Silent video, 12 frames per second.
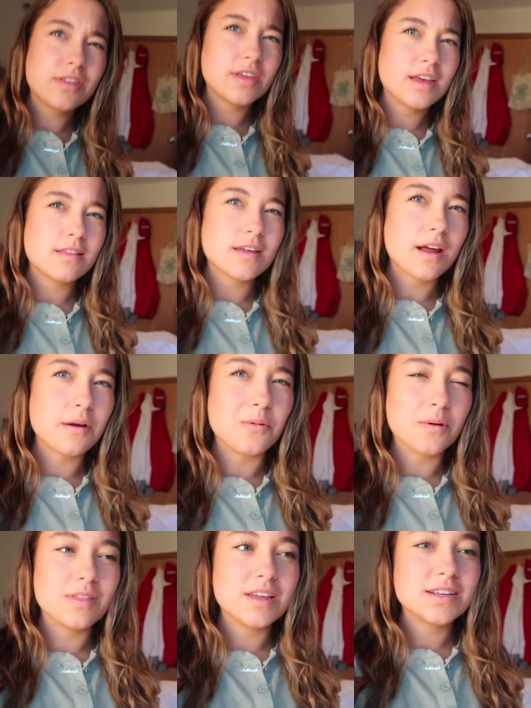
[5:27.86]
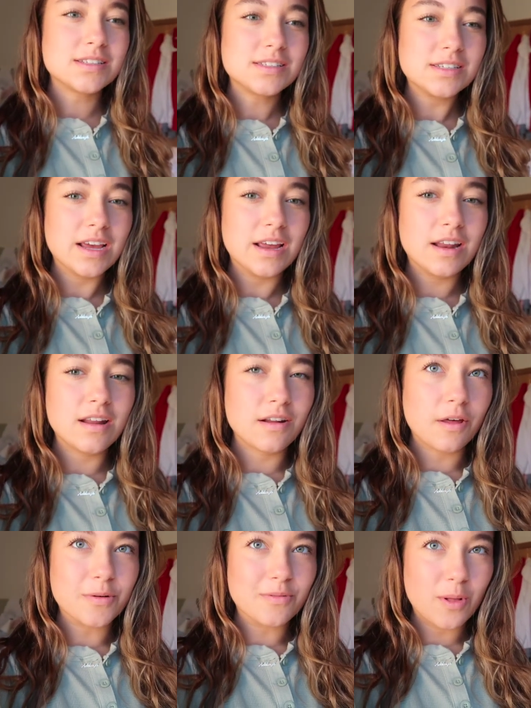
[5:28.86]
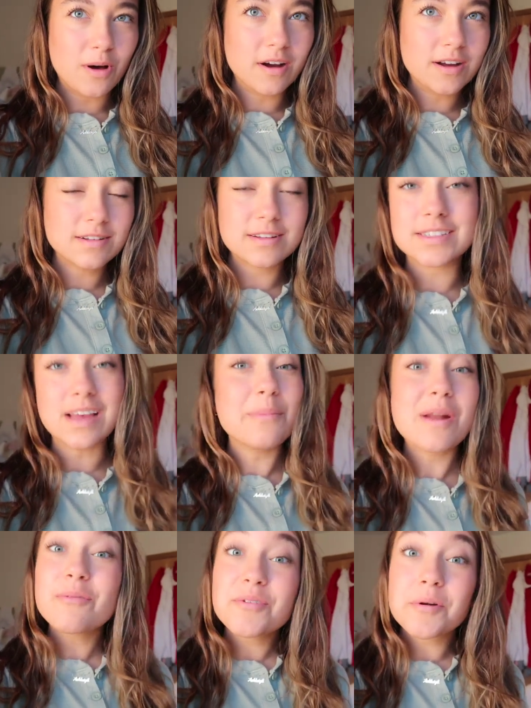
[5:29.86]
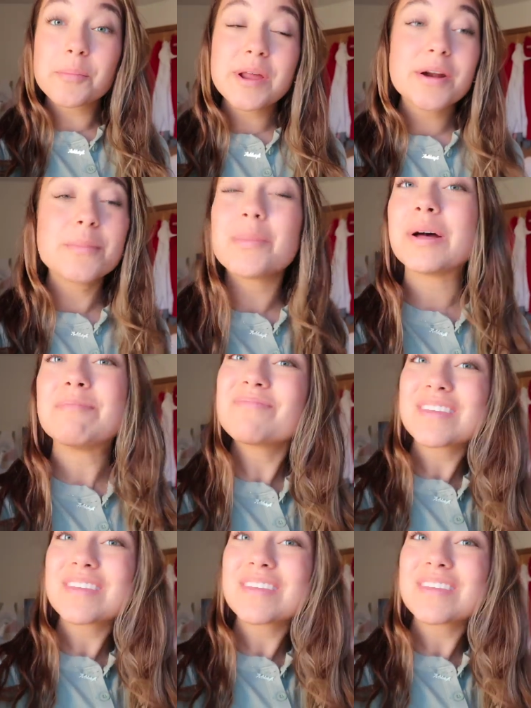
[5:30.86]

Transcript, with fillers: think that I wore this in another vlog because I'm an outfit repeater, but